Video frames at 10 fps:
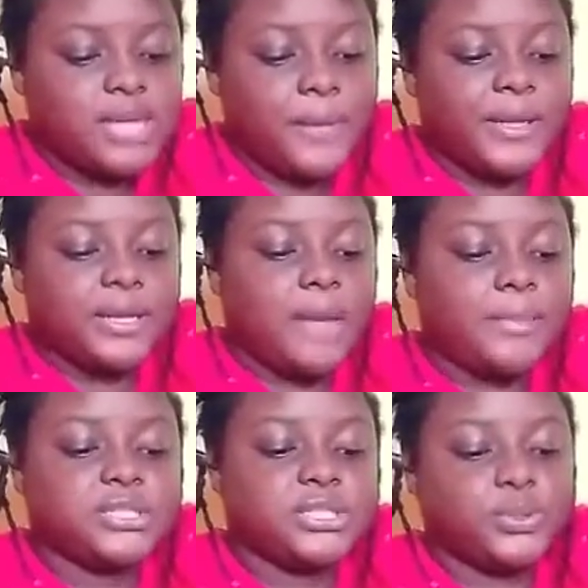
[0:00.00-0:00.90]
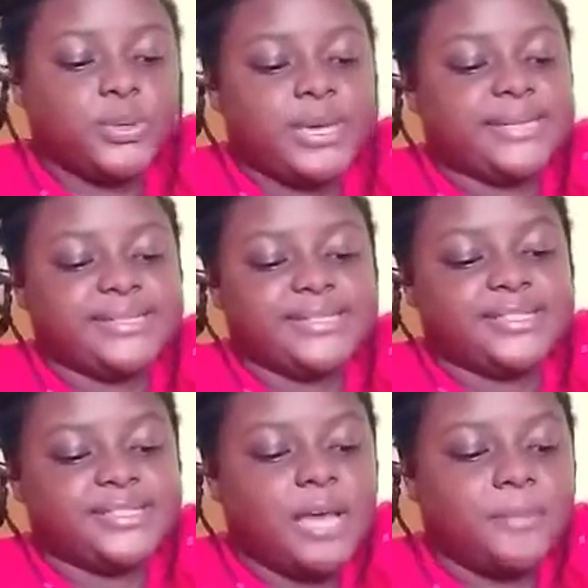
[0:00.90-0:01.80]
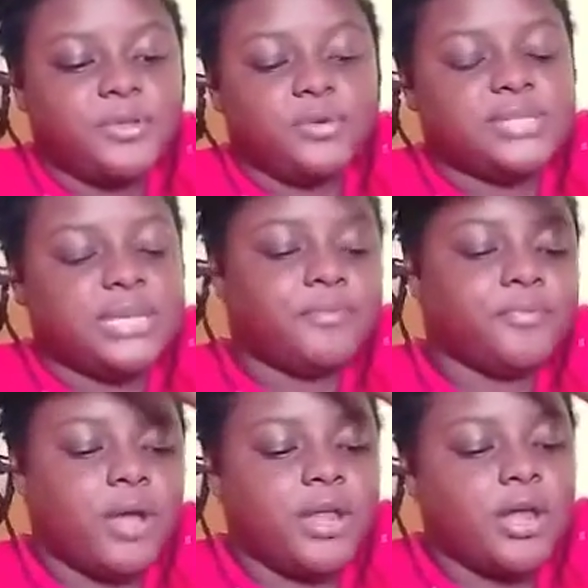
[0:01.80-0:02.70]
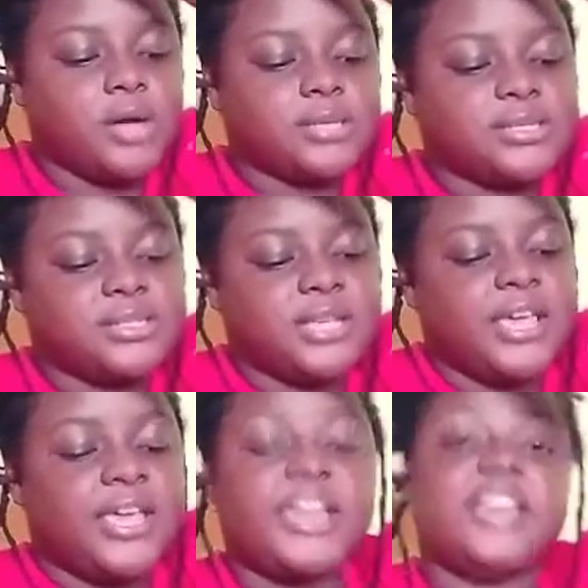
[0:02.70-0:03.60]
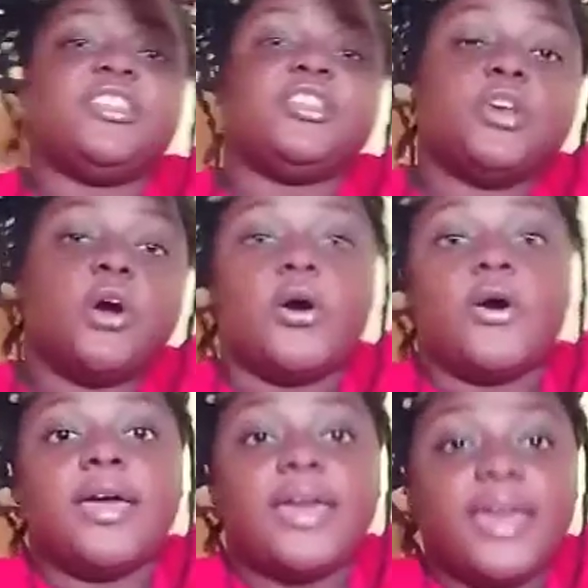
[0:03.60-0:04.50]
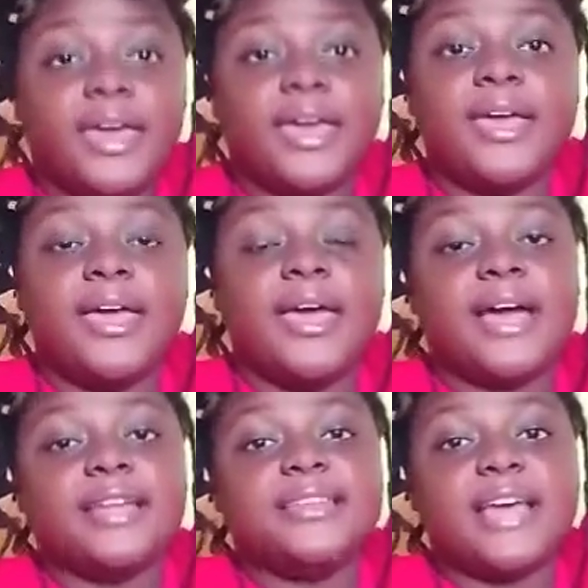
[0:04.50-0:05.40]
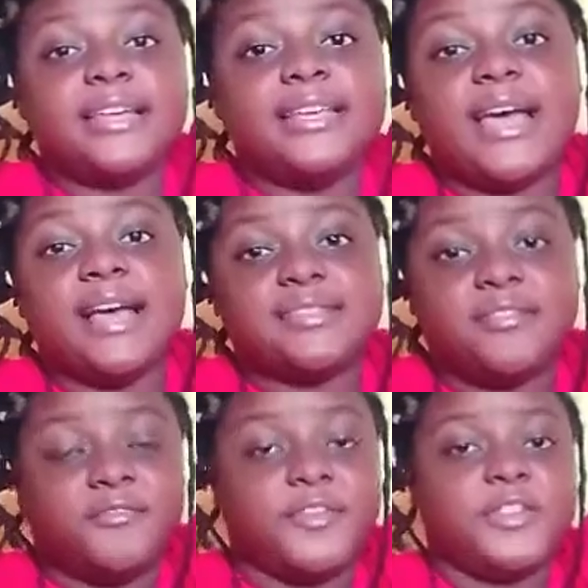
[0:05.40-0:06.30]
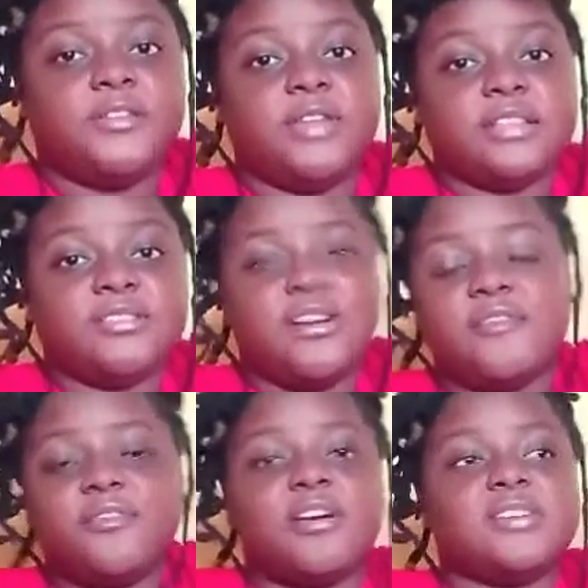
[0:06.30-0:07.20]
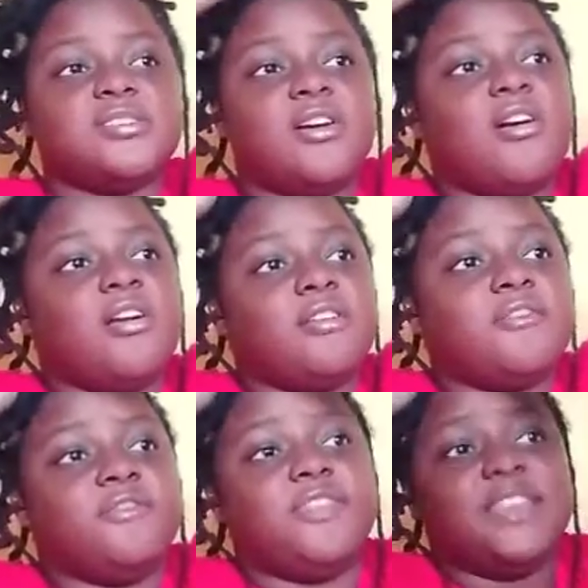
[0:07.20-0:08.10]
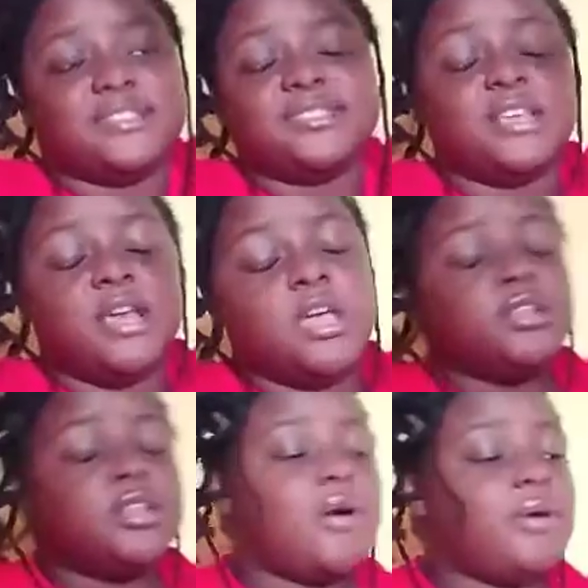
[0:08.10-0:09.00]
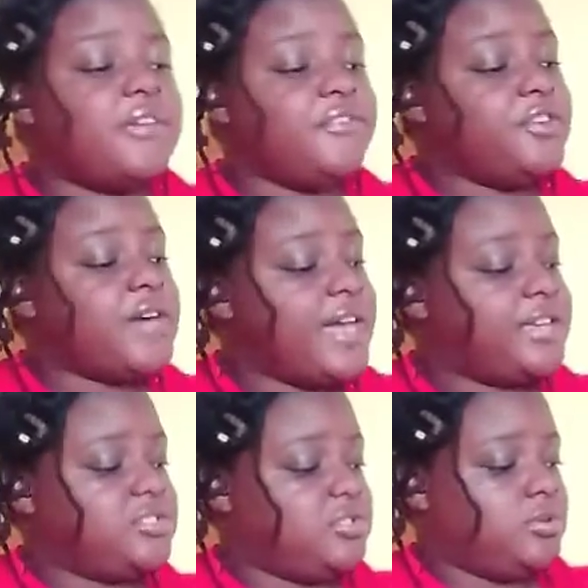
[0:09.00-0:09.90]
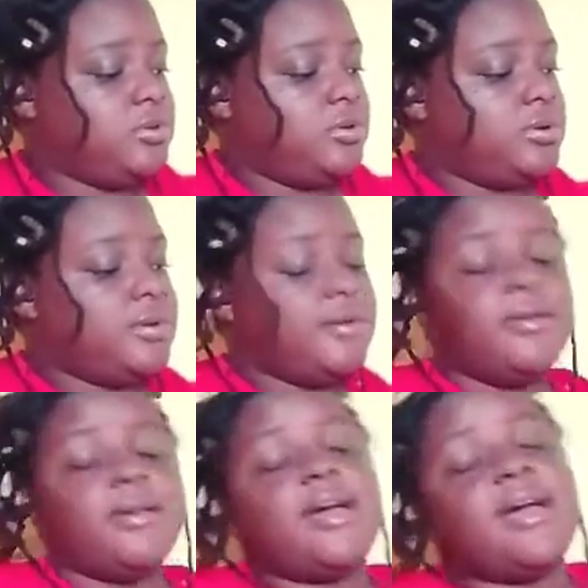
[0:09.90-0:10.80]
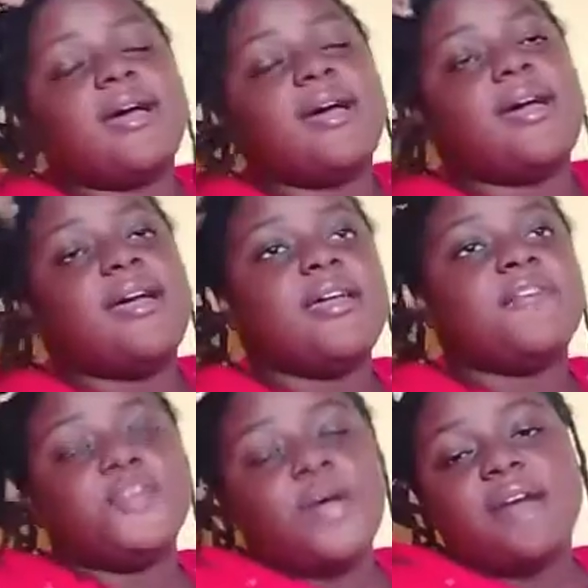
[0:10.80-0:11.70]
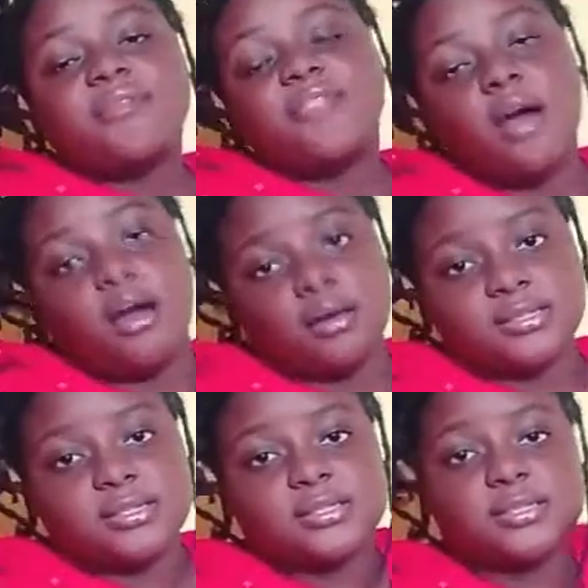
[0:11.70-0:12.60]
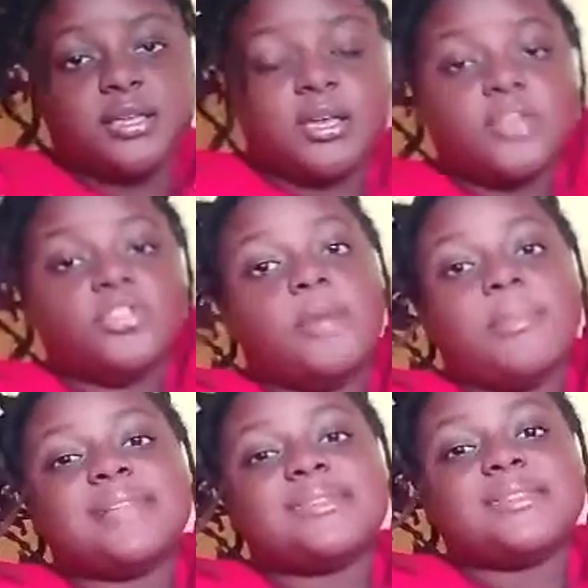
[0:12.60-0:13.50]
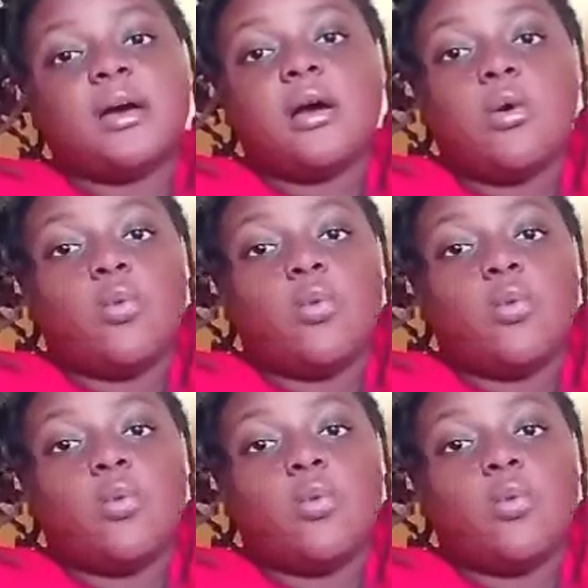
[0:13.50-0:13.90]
Topic number 2 is, stop using products in your hair, and Yannie has a video that covers all of this. Now if you guys know, if you have locks, no matter